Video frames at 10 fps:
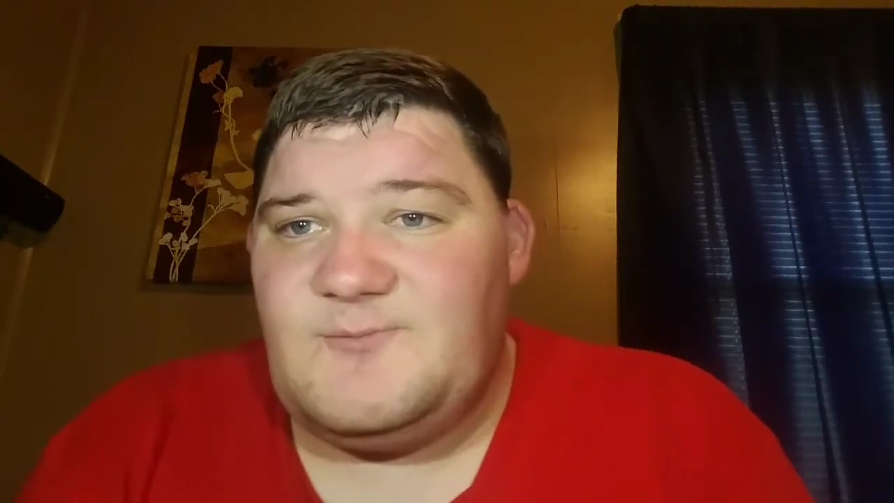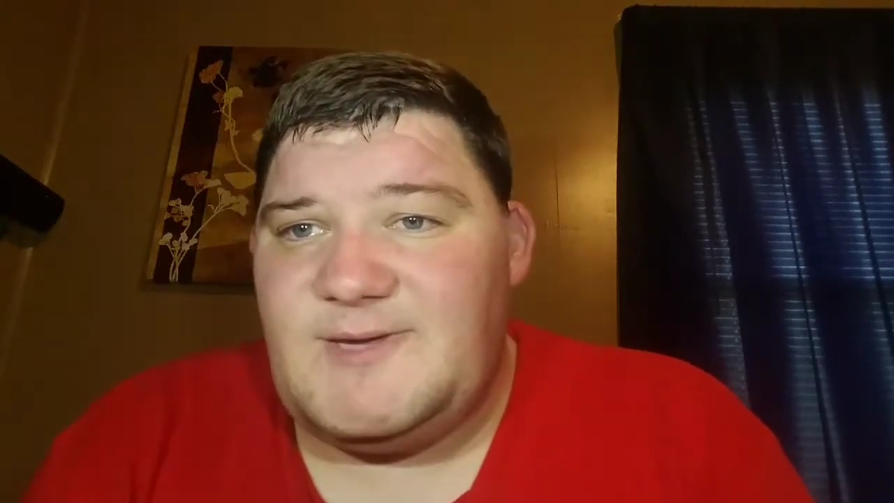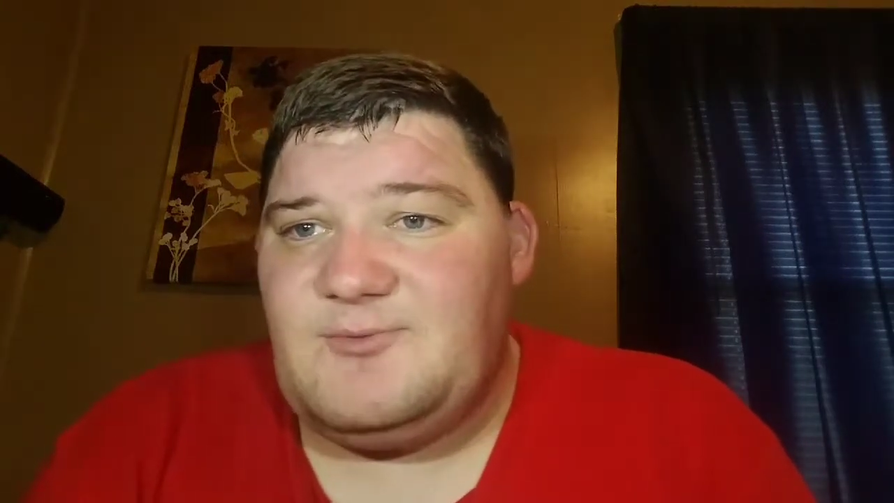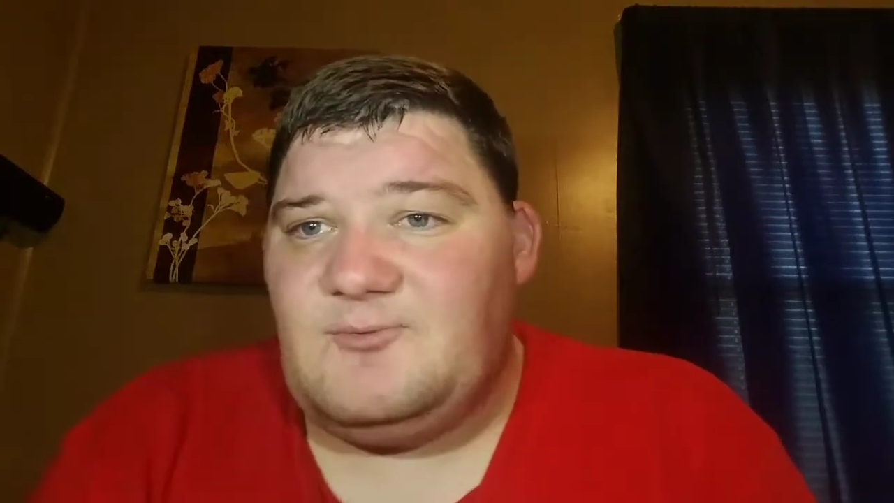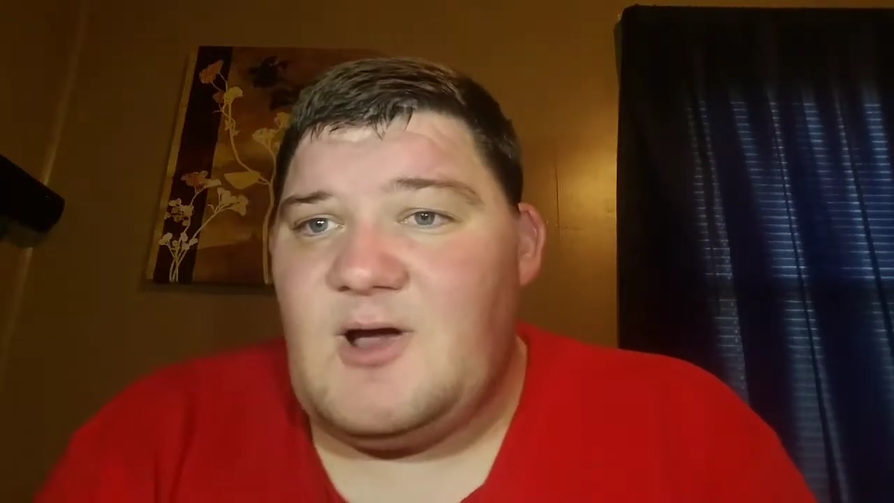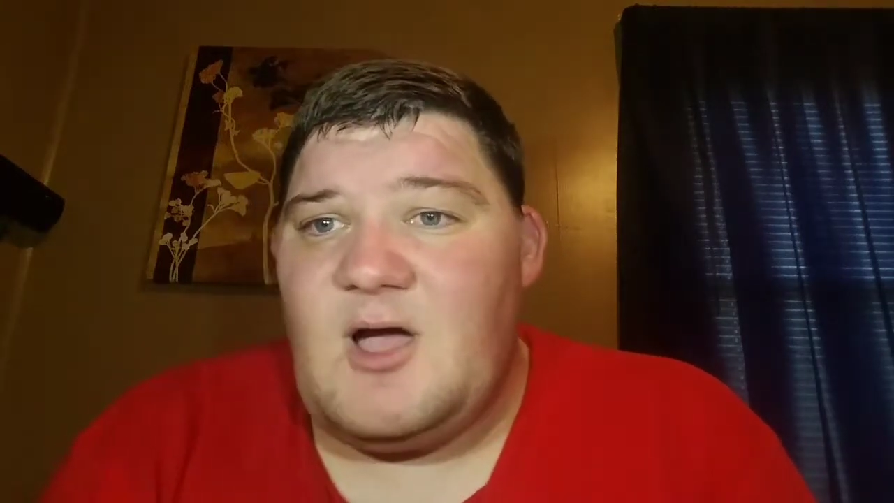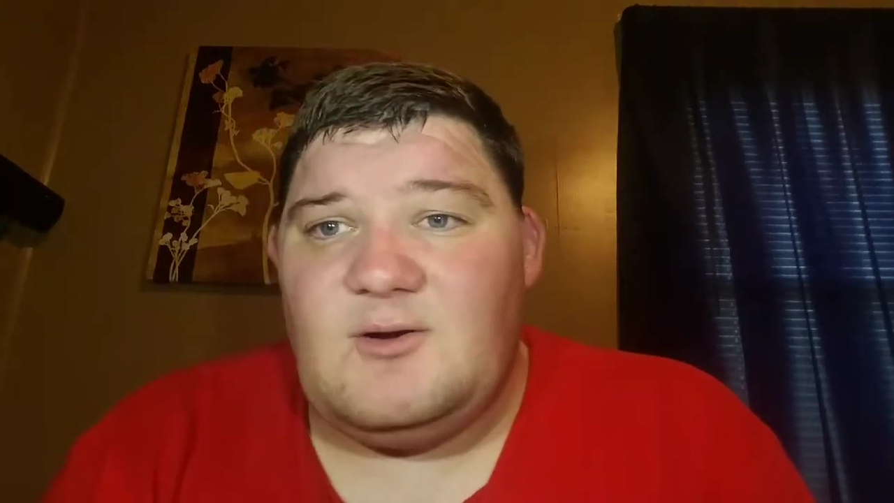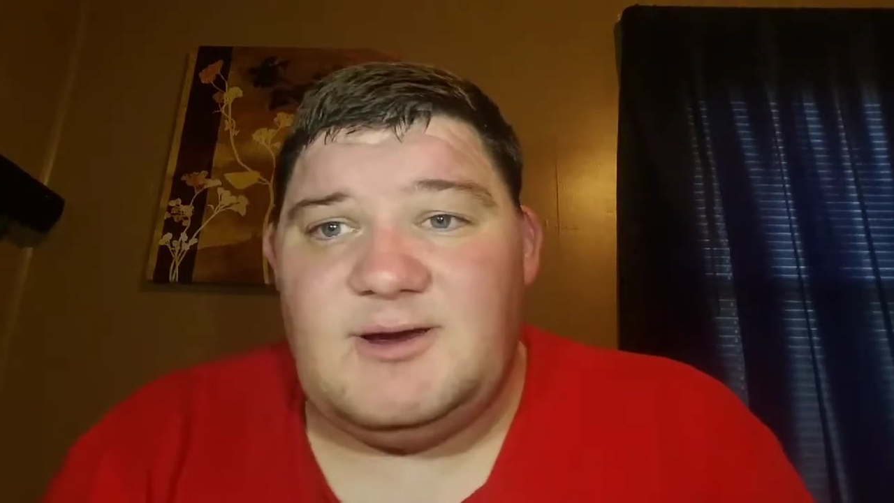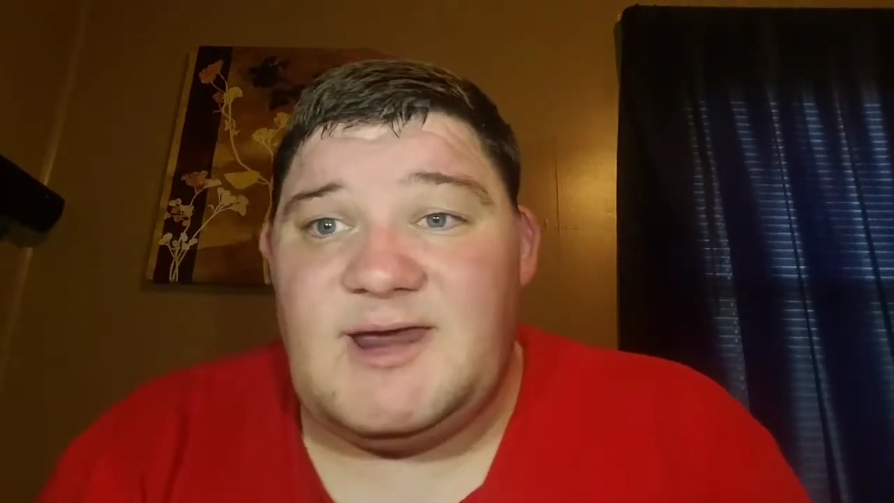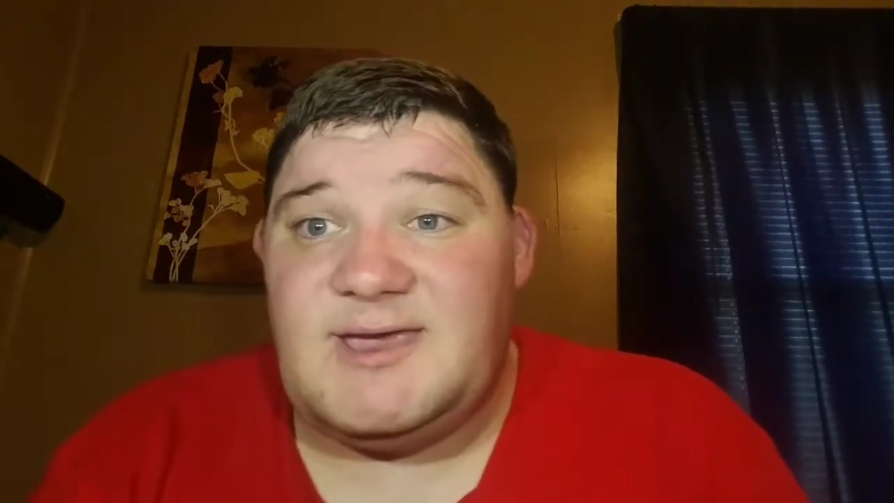people
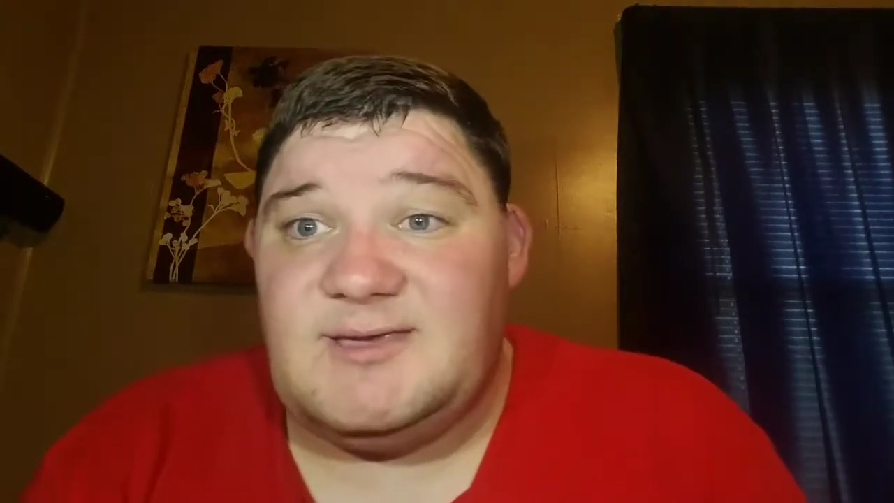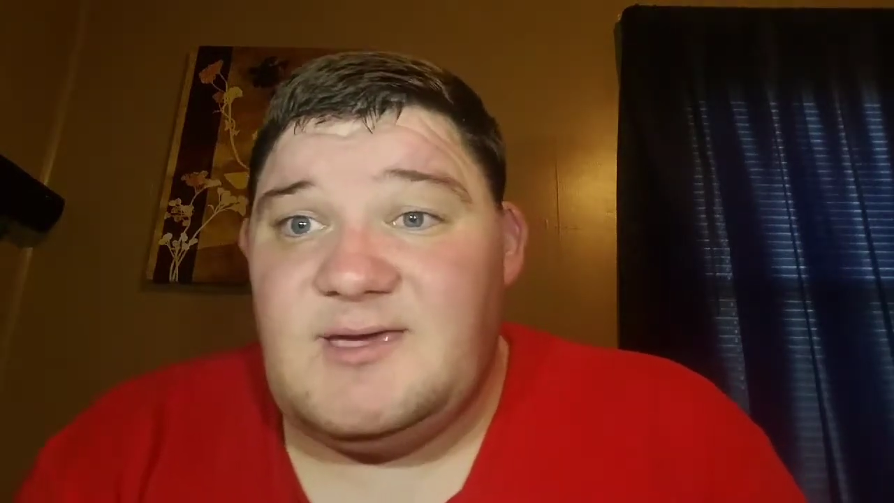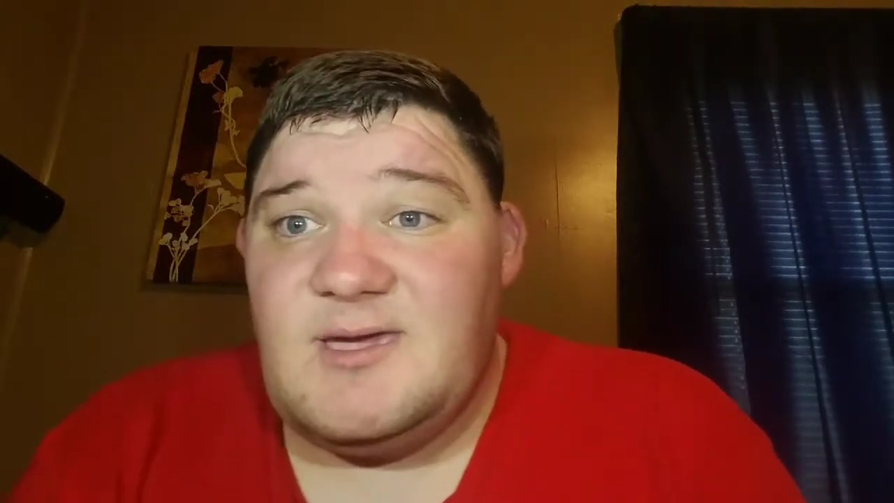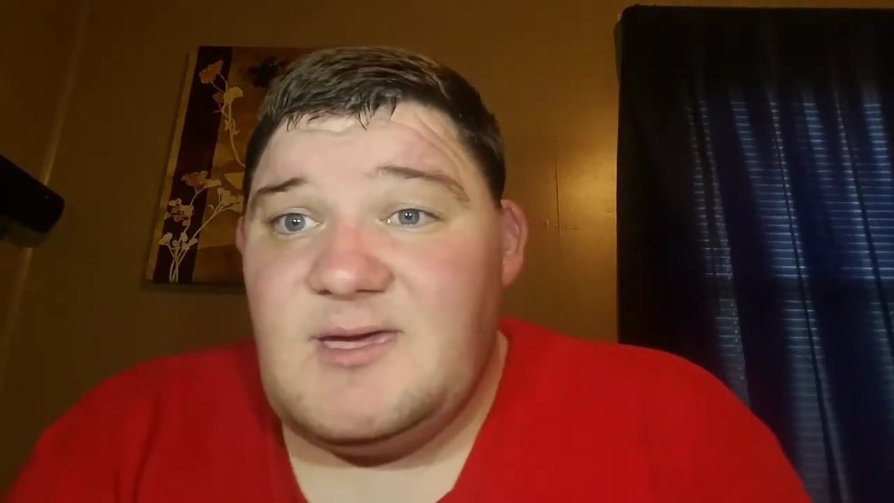wrong.